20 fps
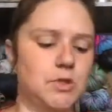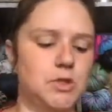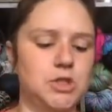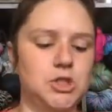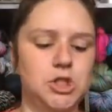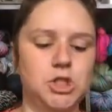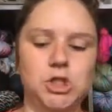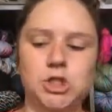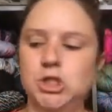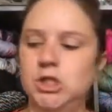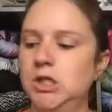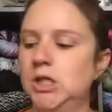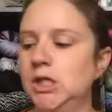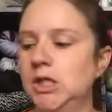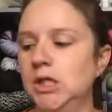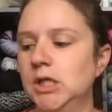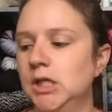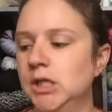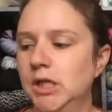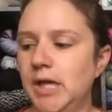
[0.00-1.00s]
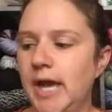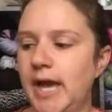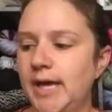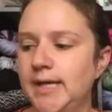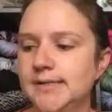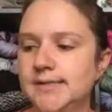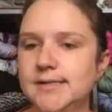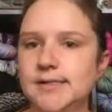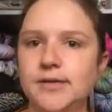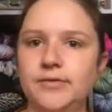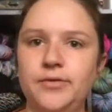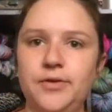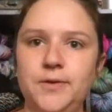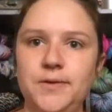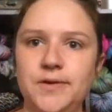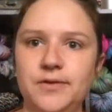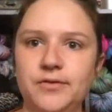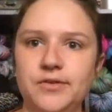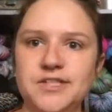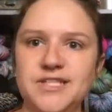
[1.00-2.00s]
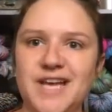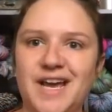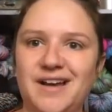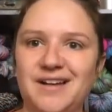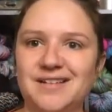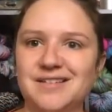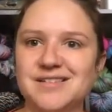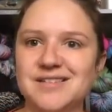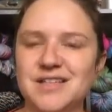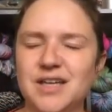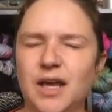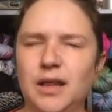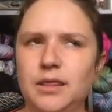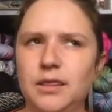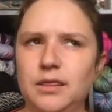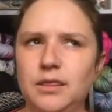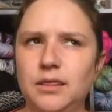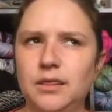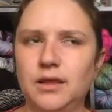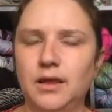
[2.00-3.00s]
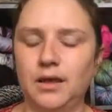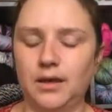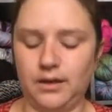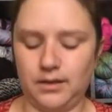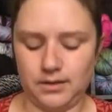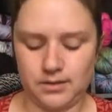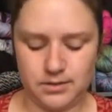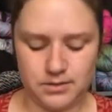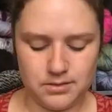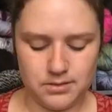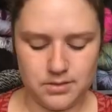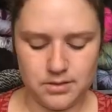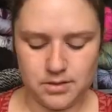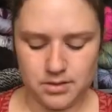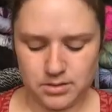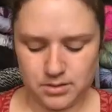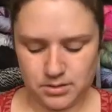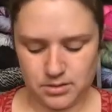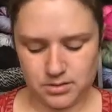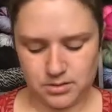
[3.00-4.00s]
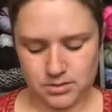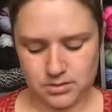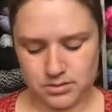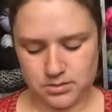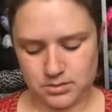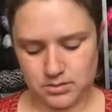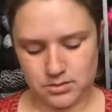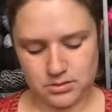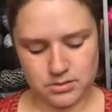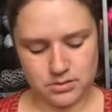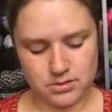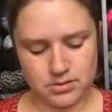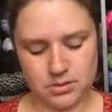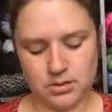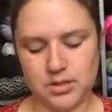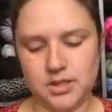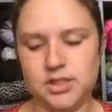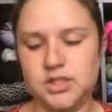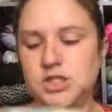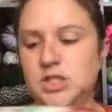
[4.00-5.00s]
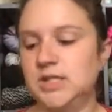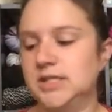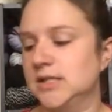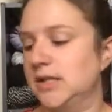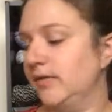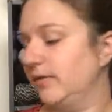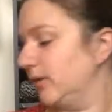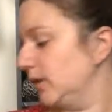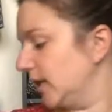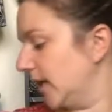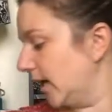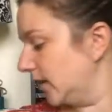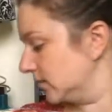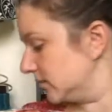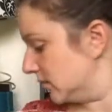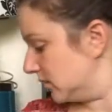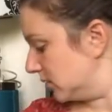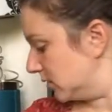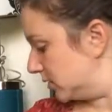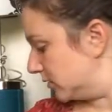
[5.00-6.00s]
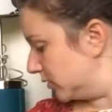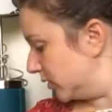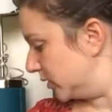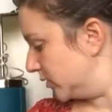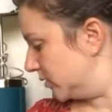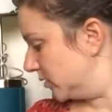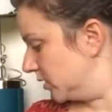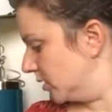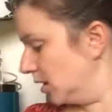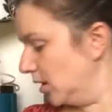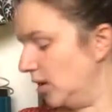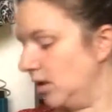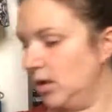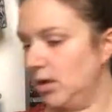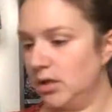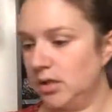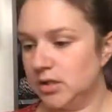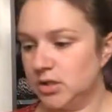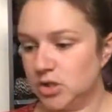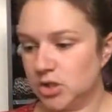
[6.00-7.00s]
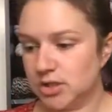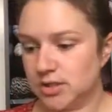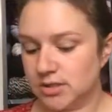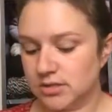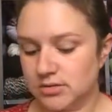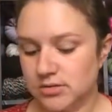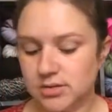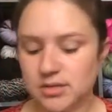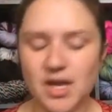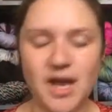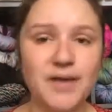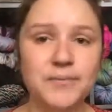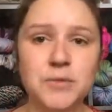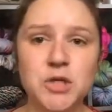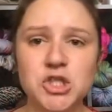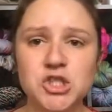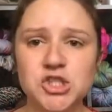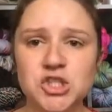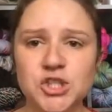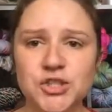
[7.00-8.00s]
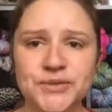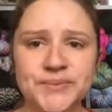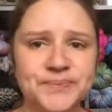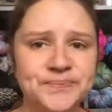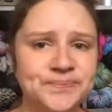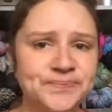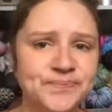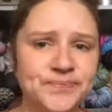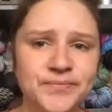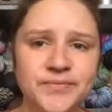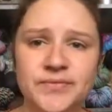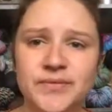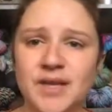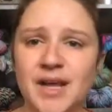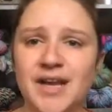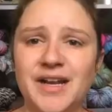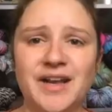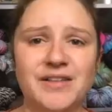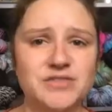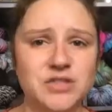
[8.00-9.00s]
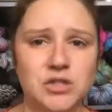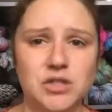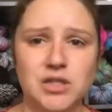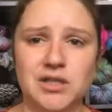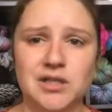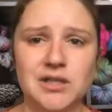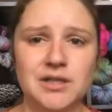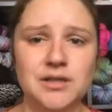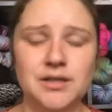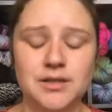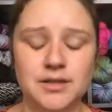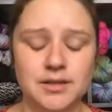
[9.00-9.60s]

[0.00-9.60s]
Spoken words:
She has a few different tags, I think. Because she doesn't have her tags on this one. And just this. I'm not sure. I'd have to look.